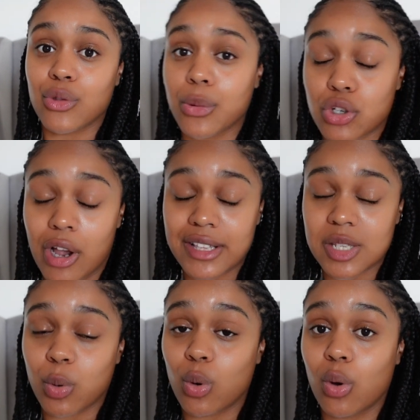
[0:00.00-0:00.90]
The
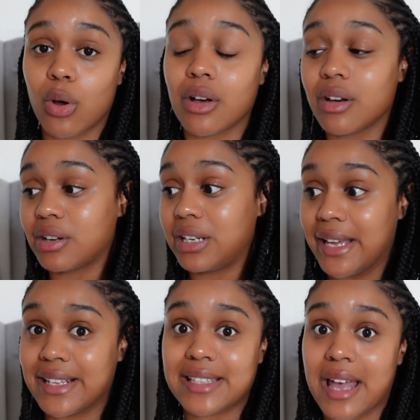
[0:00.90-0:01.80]
transport
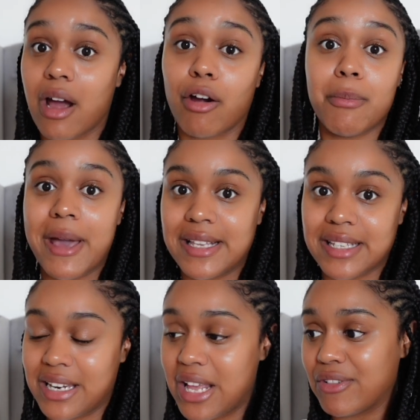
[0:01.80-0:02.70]
links there are
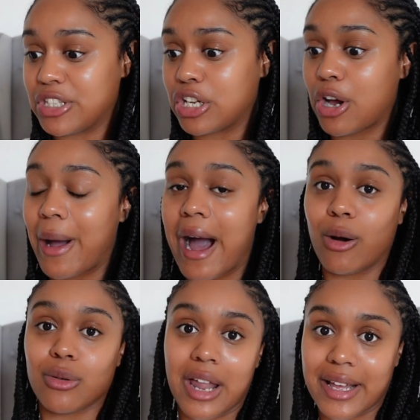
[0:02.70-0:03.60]
amazing even to go
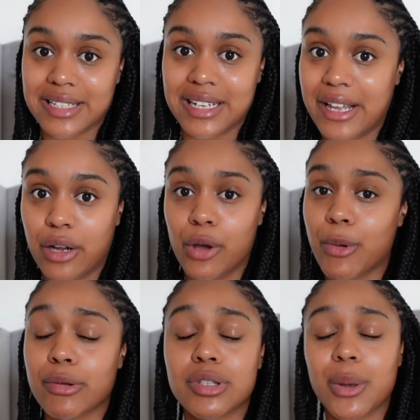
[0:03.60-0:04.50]
out like to Lake
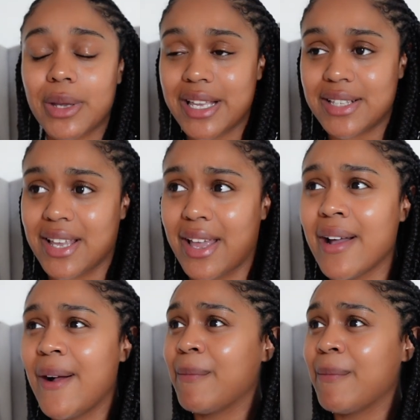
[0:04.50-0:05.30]
Como so easy